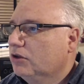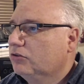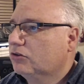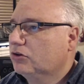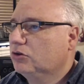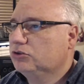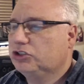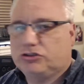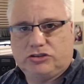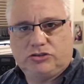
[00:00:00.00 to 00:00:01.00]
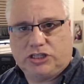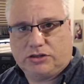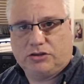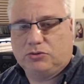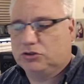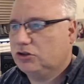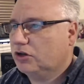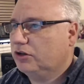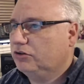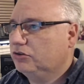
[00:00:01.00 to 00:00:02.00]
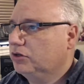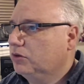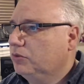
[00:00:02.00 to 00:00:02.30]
So just to check that we're talking to it,